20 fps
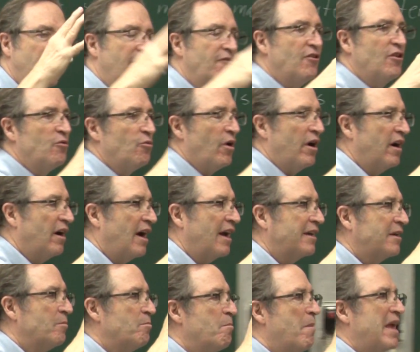everywhere, I
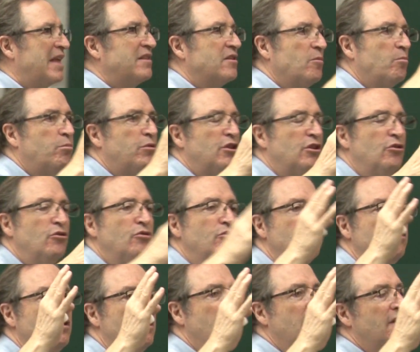can make the
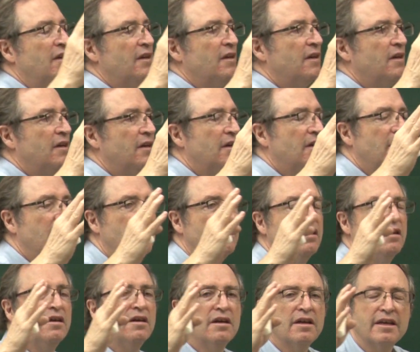balloon
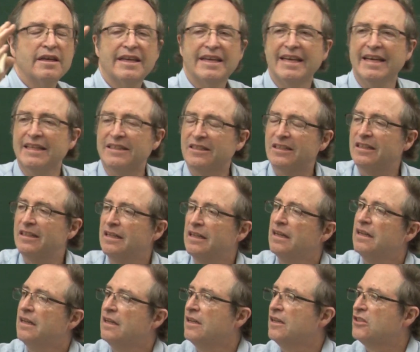get
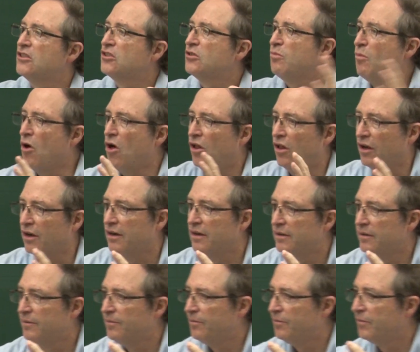smaller.
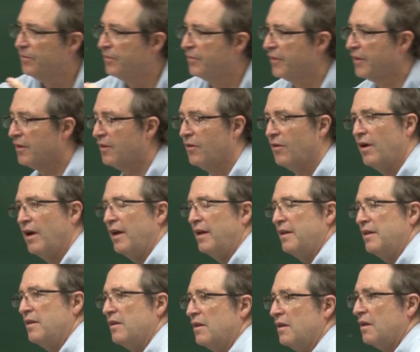
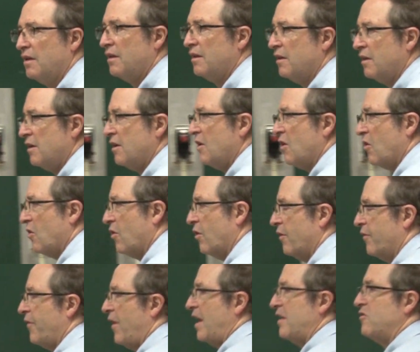Right? Or
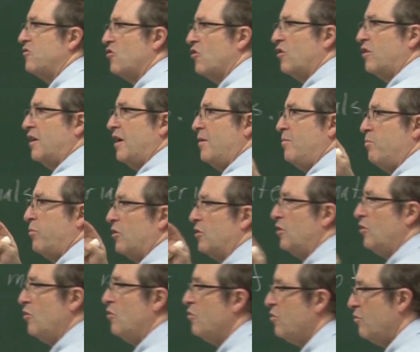if I took a
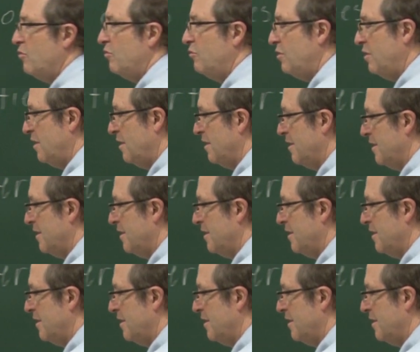balloon